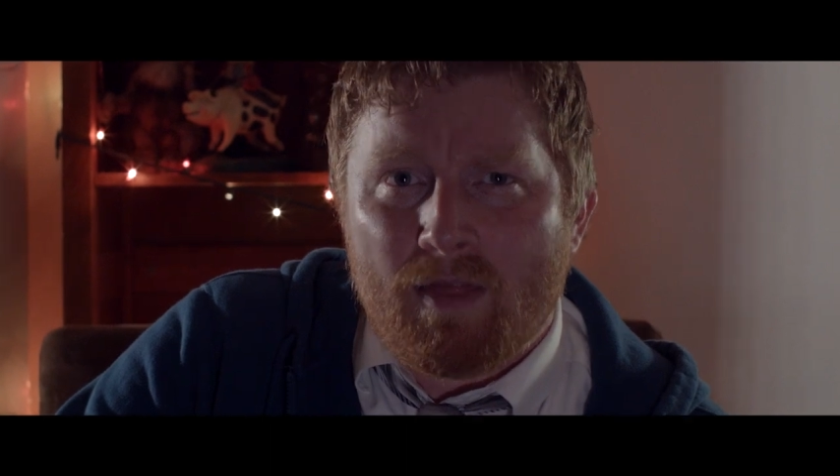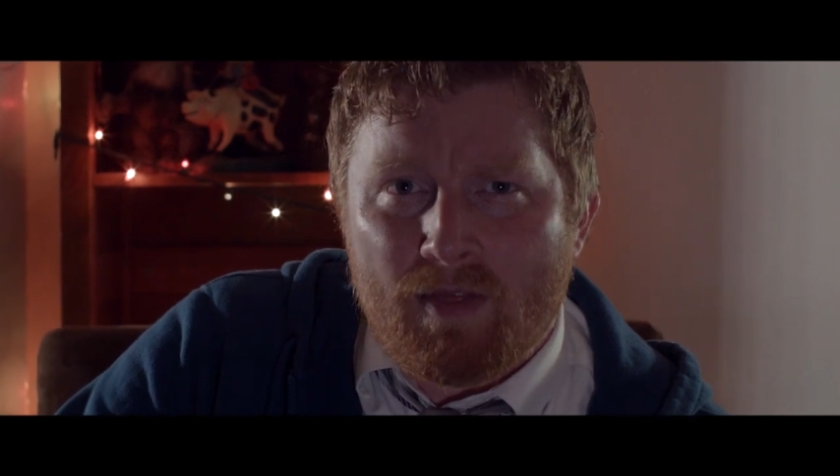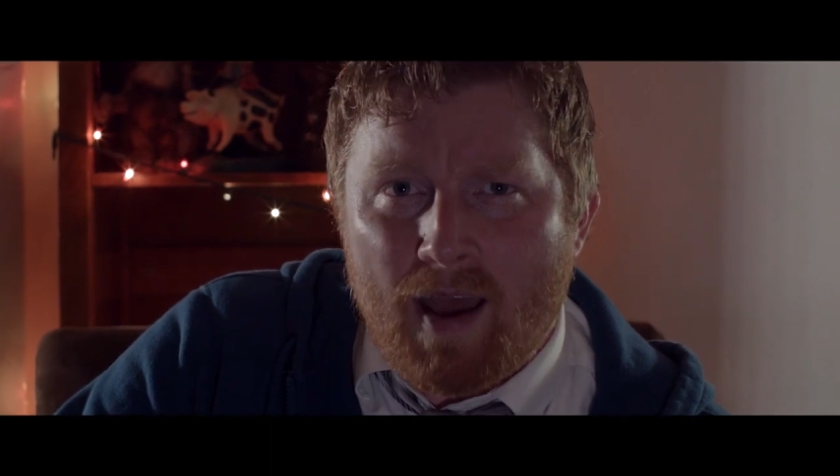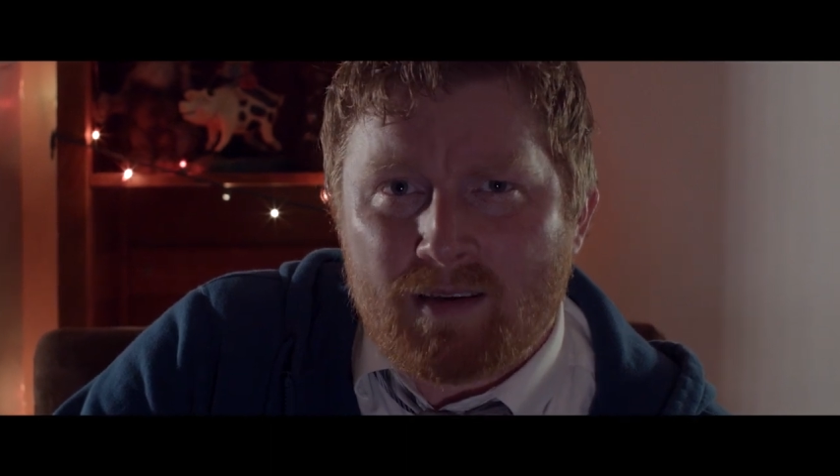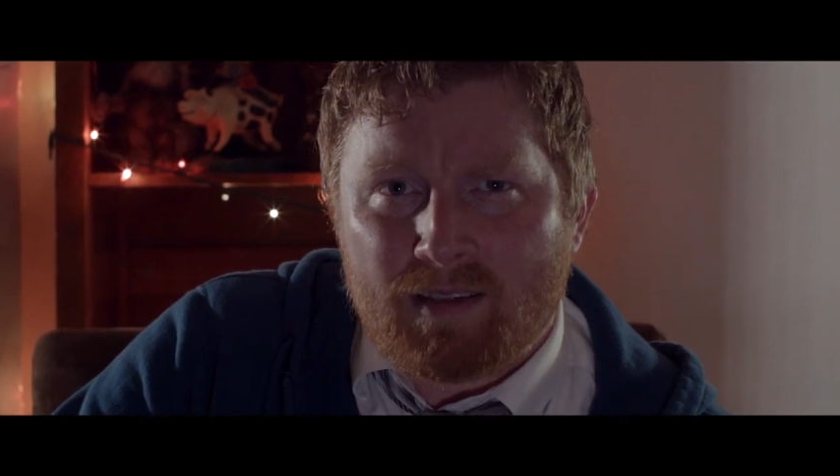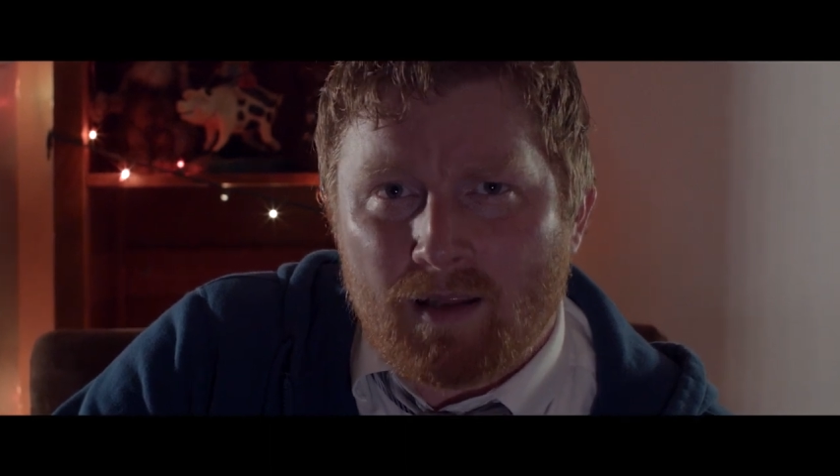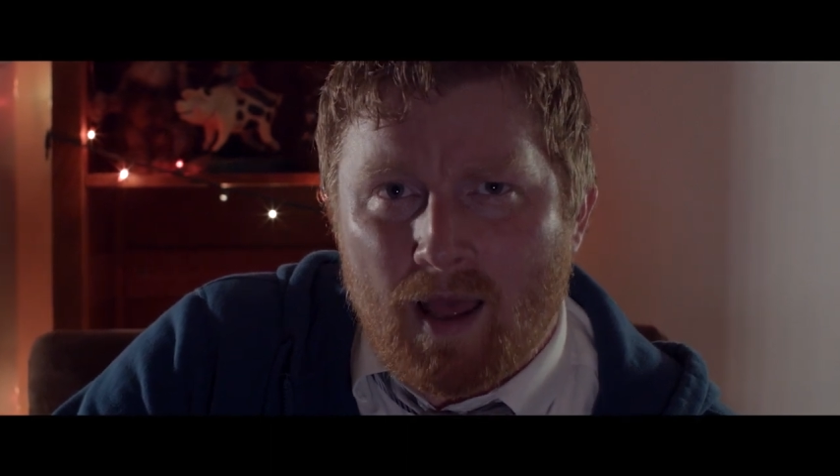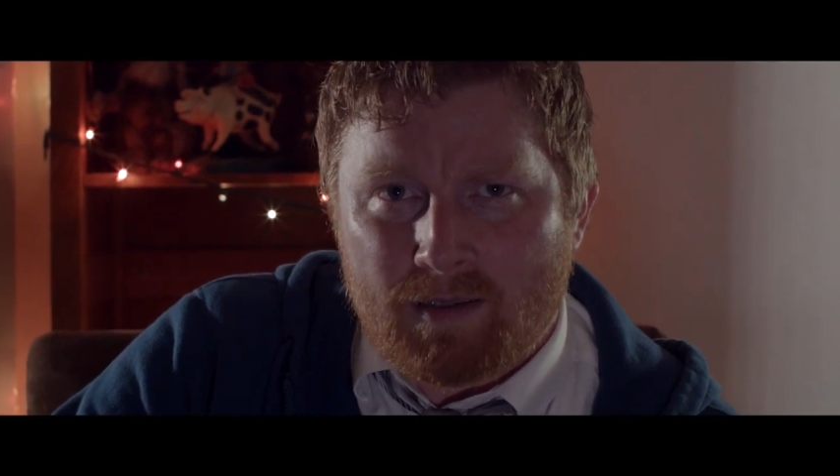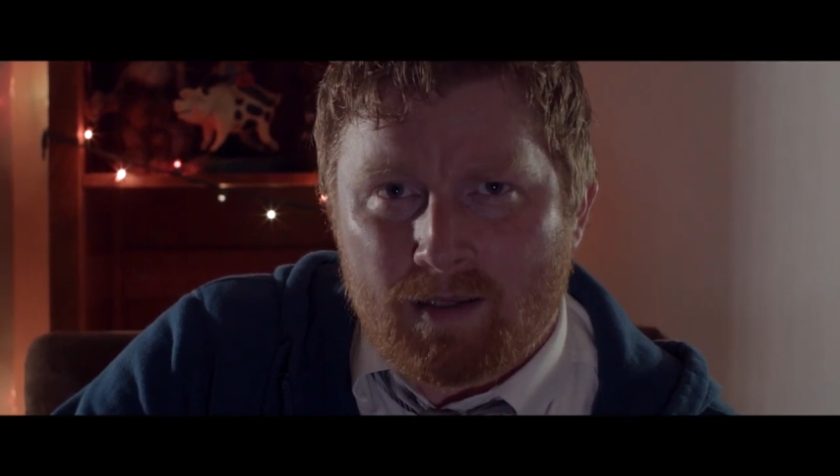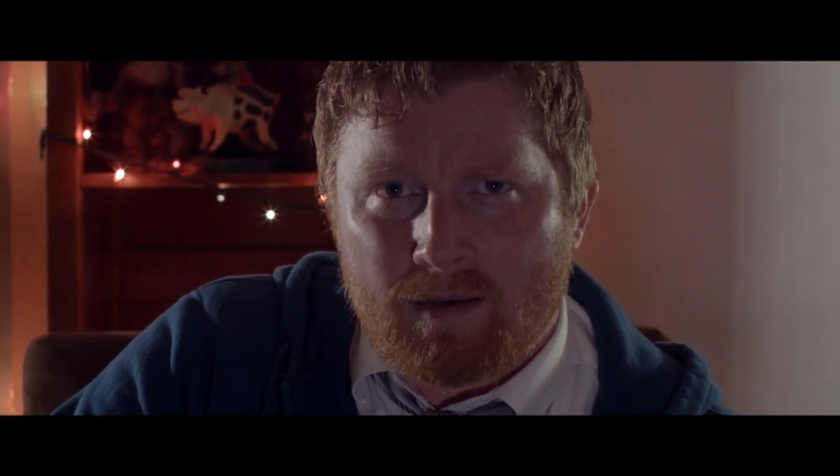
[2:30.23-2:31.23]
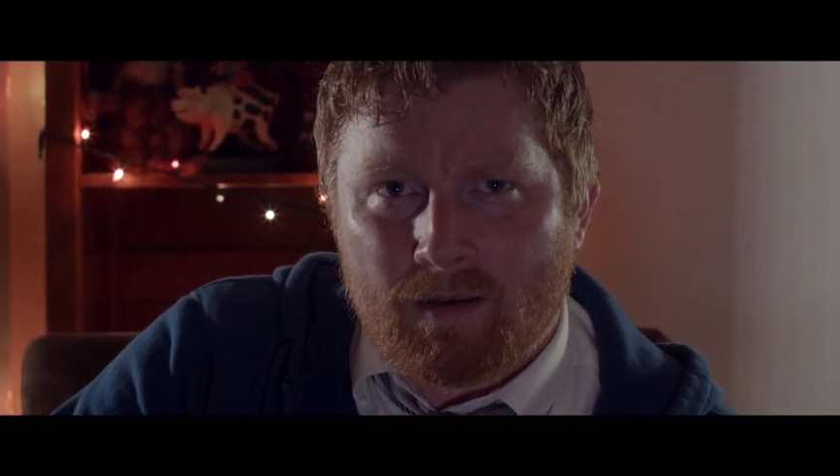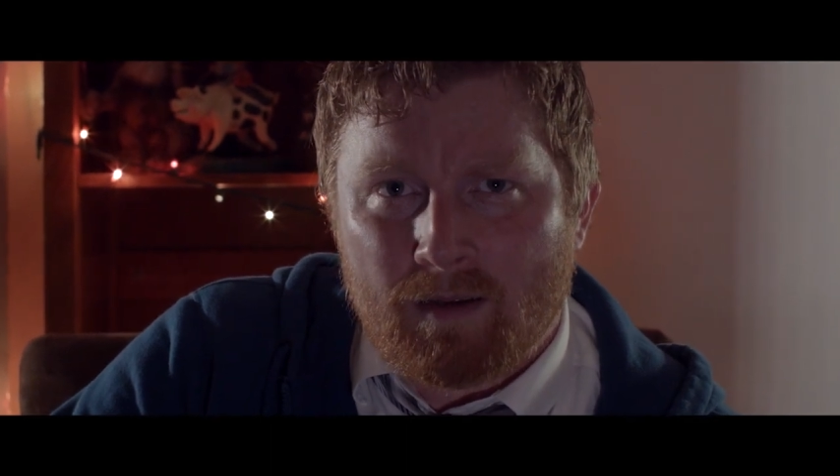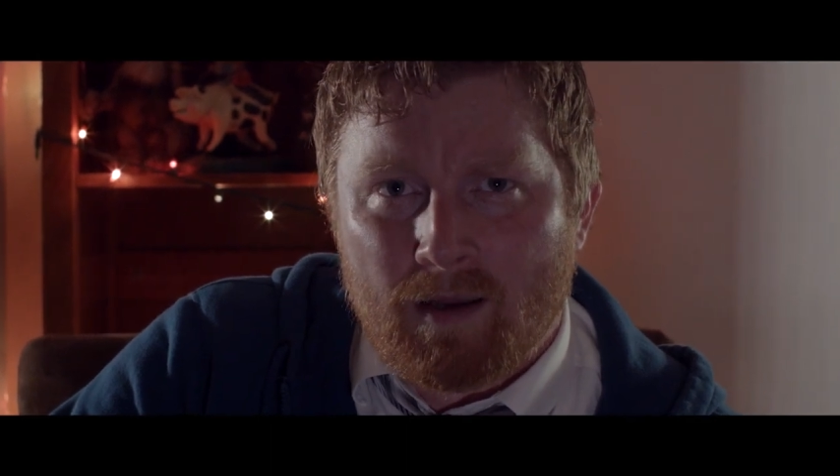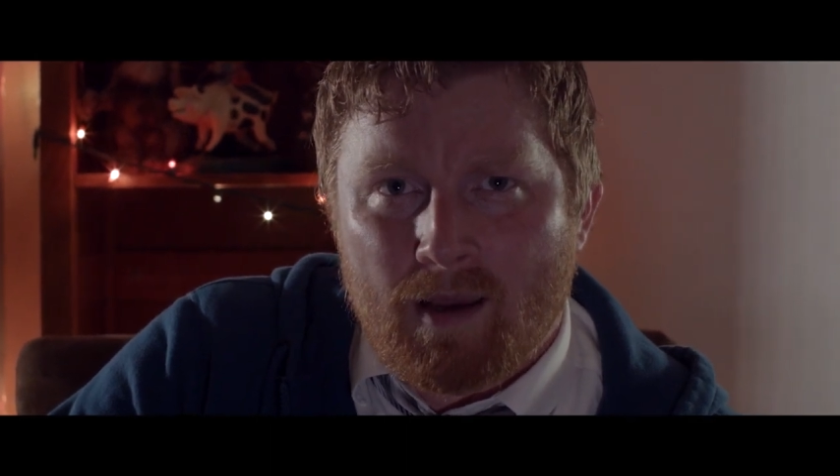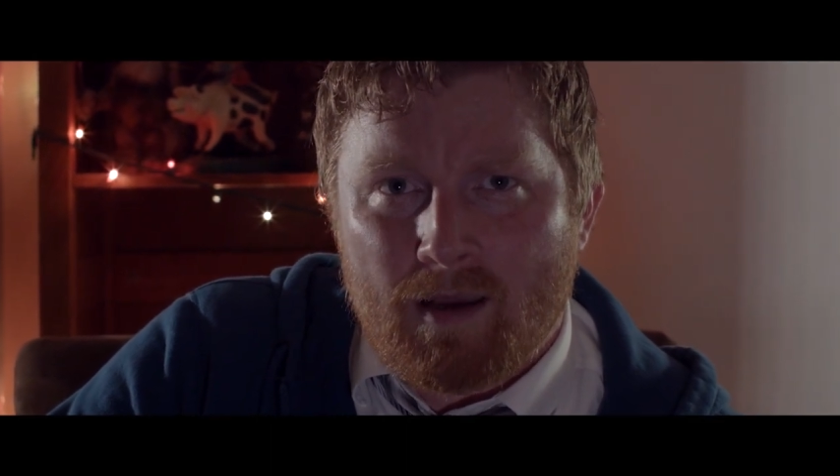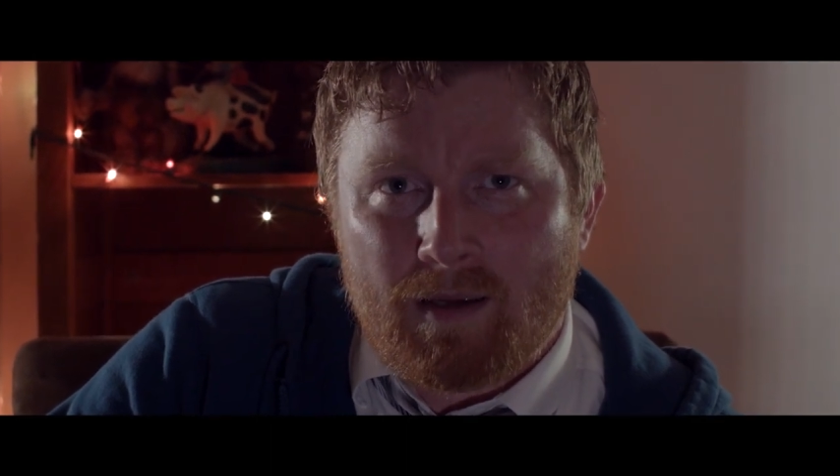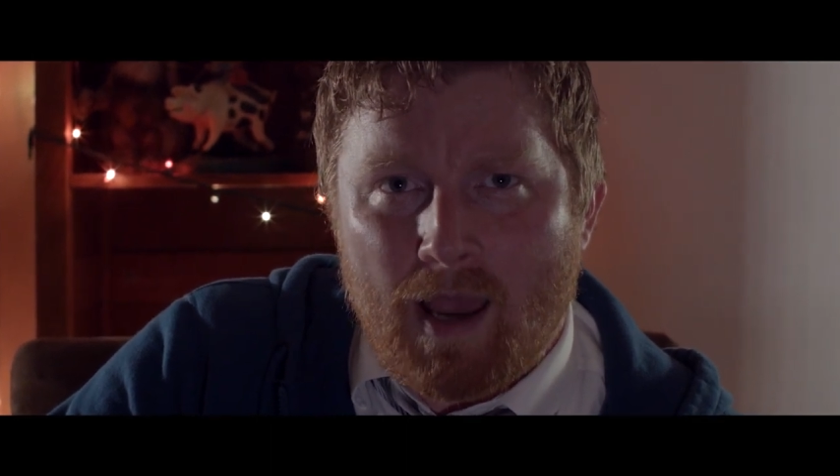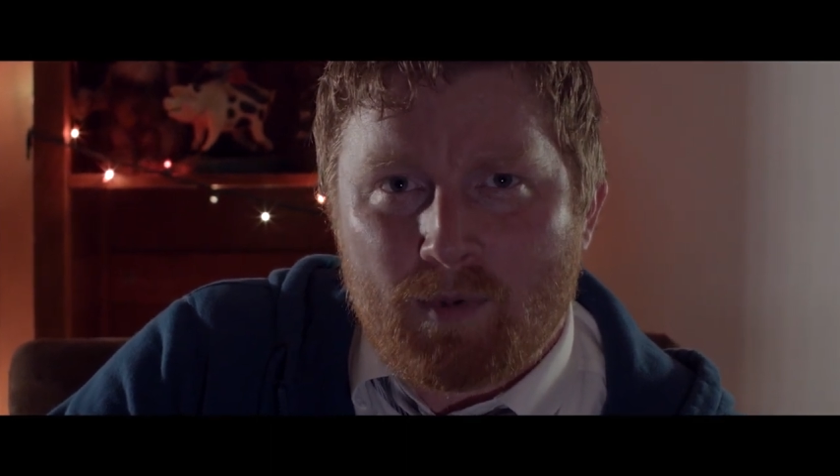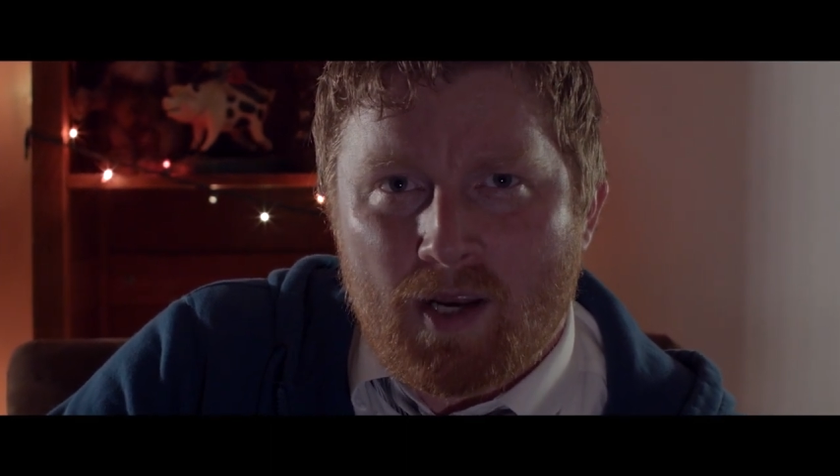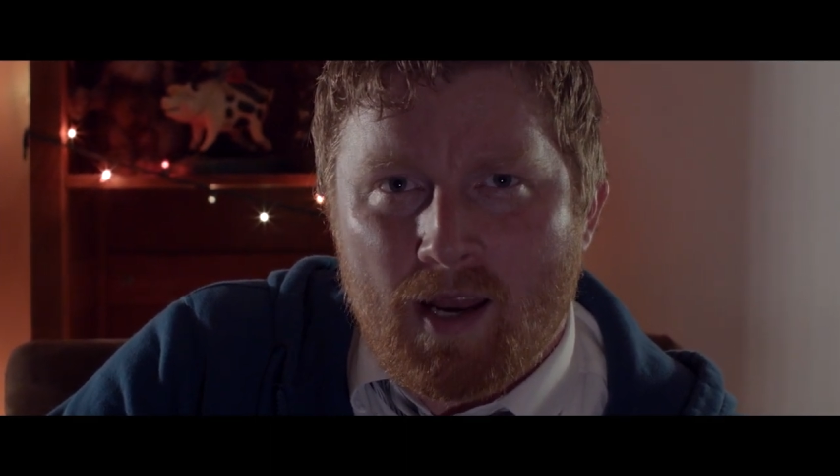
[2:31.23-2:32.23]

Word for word: That's the lesson. Captain